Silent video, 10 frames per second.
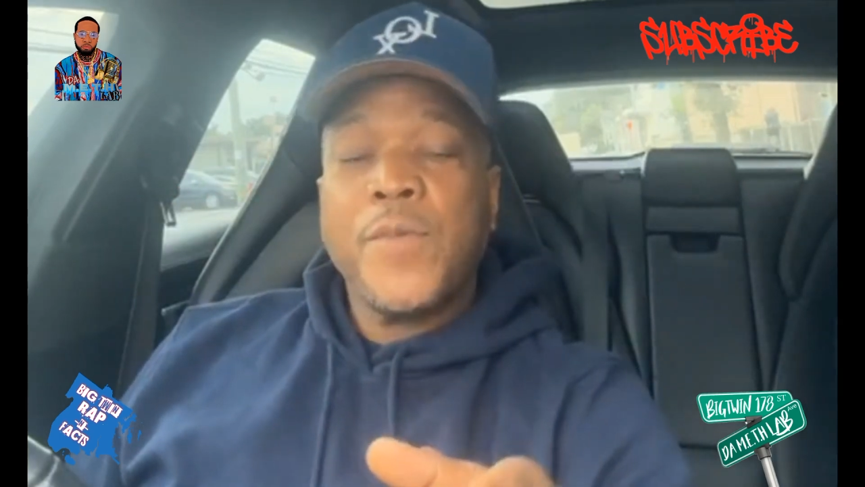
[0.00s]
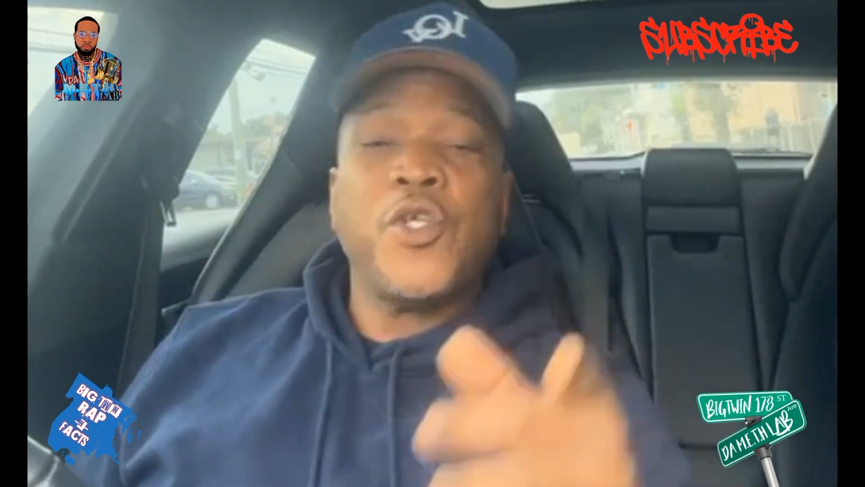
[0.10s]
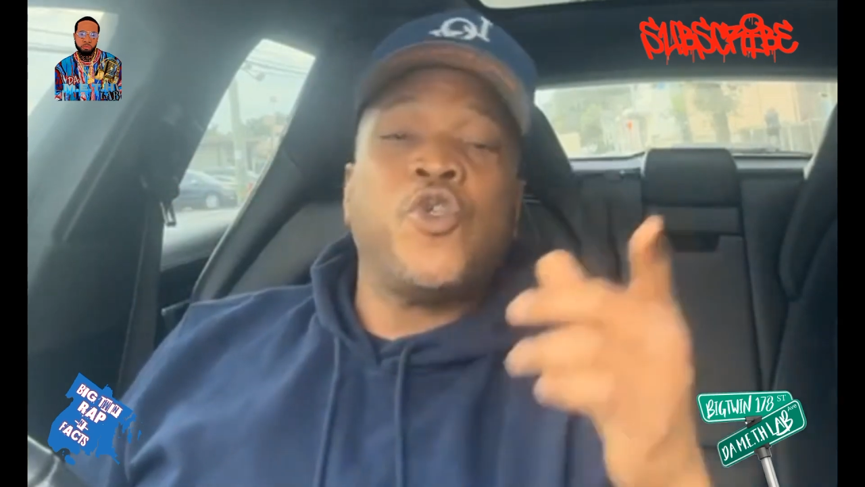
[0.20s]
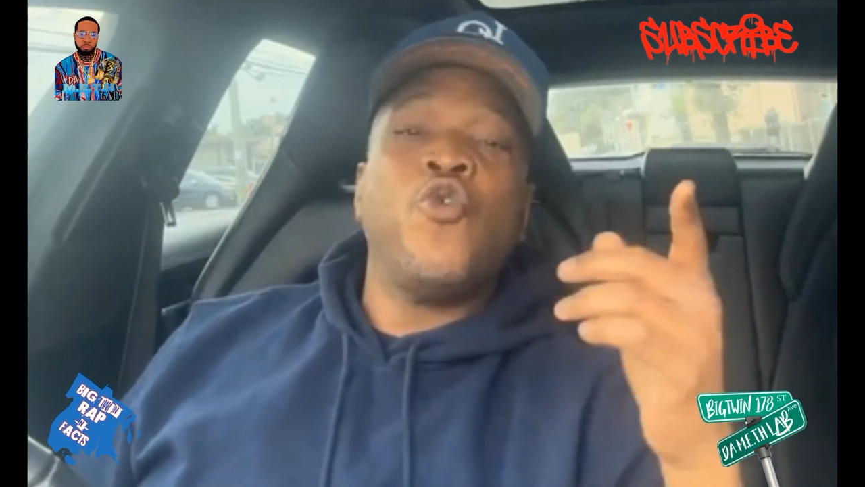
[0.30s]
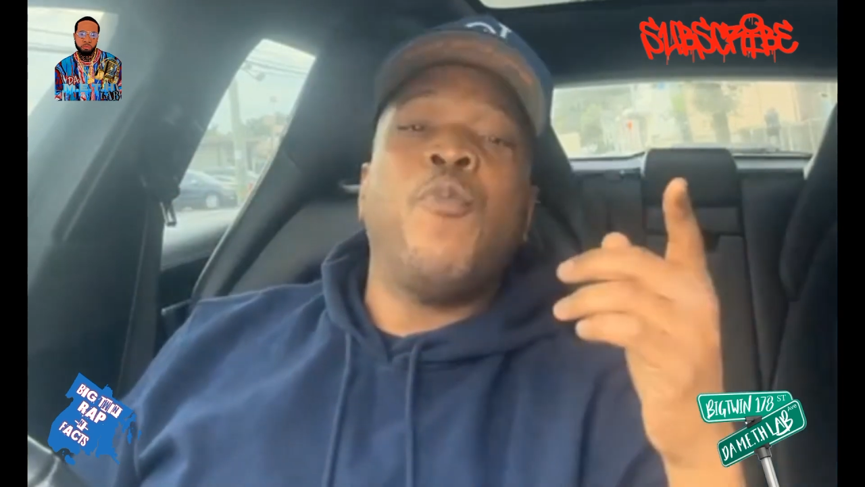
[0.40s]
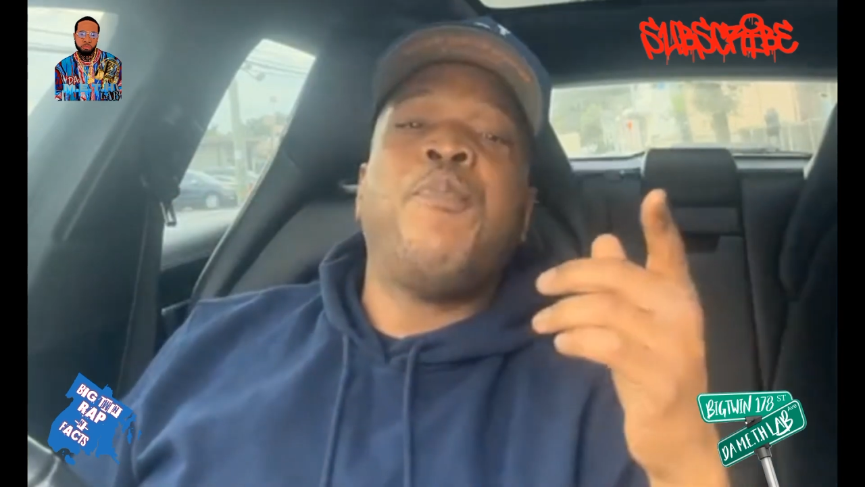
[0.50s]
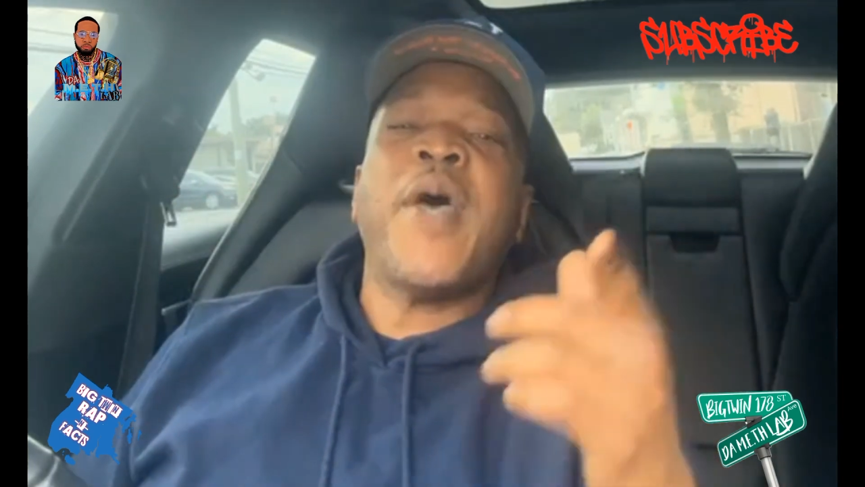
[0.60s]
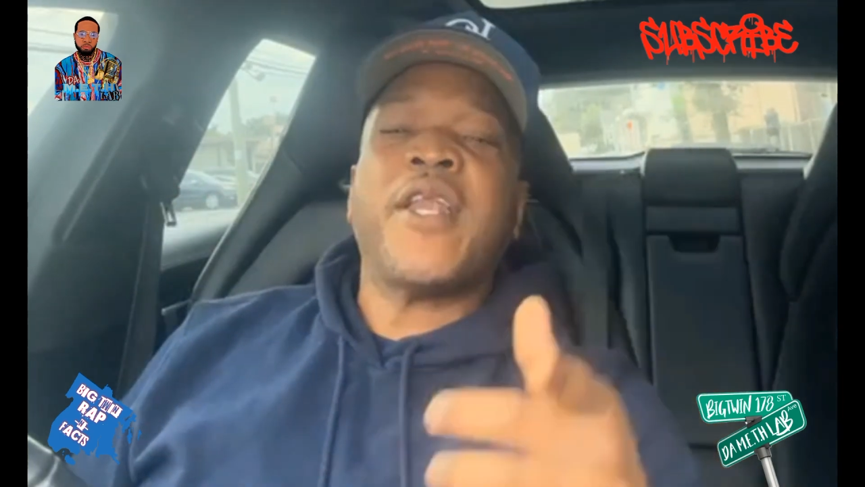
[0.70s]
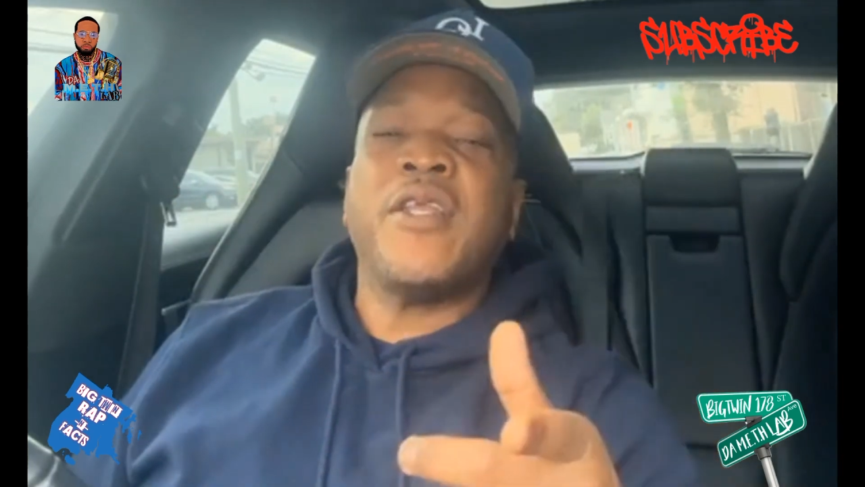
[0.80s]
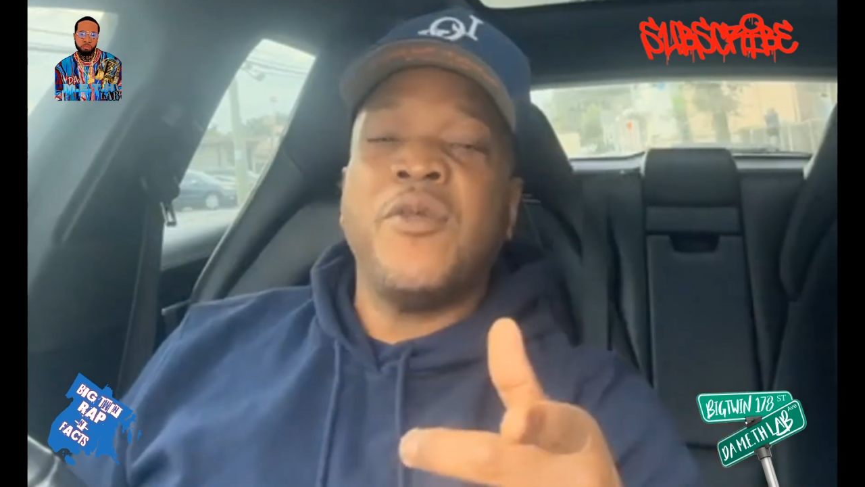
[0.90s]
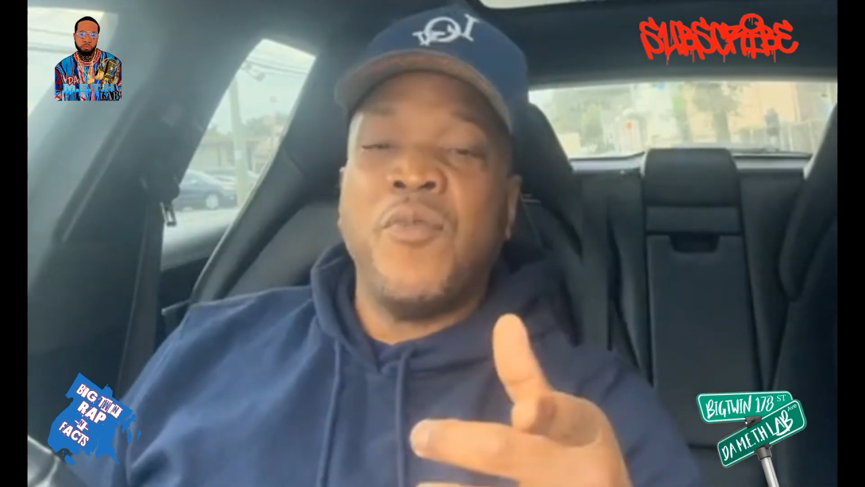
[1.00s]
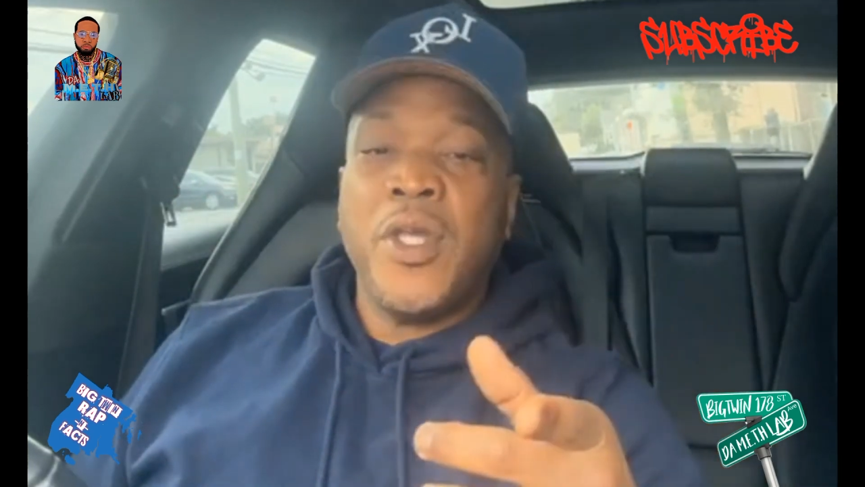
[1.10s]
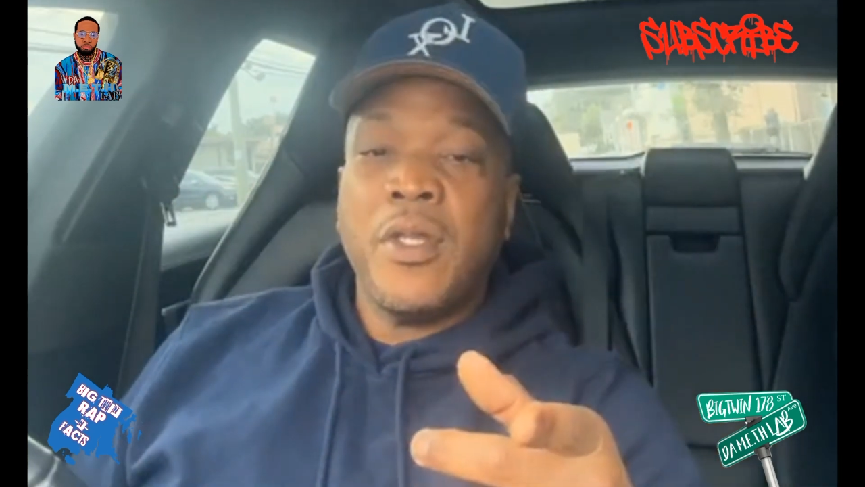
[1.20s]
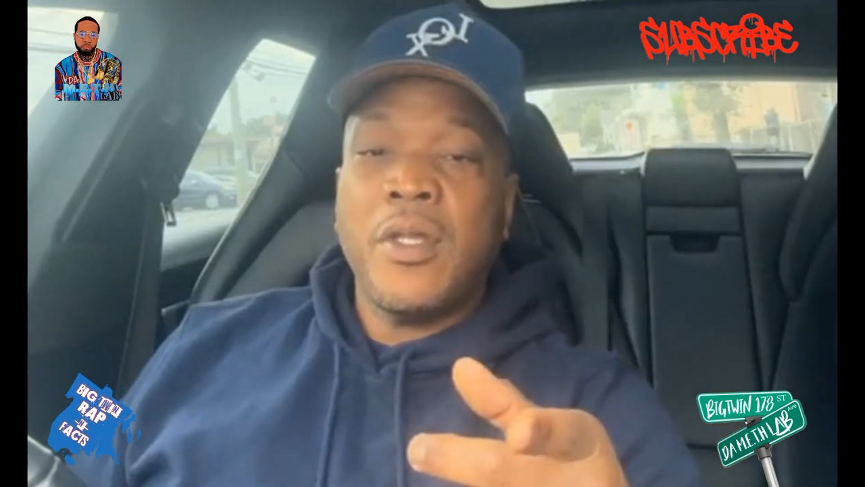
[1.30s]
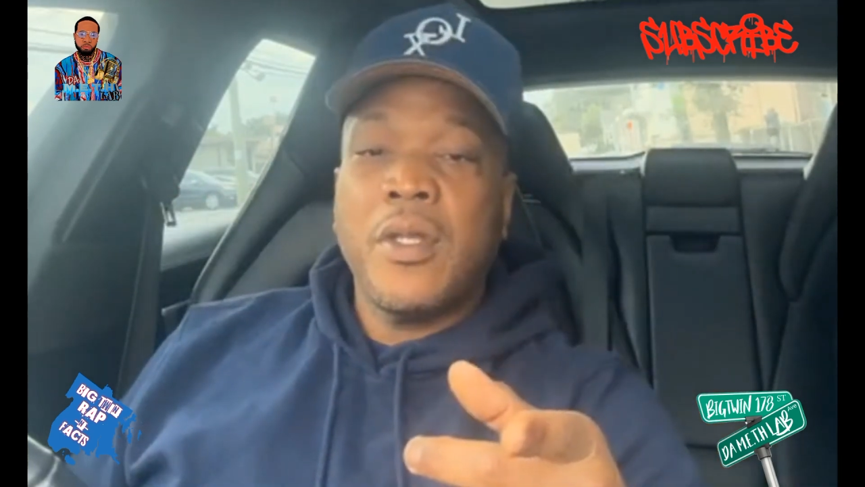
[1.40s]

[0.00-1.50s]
to do better than me.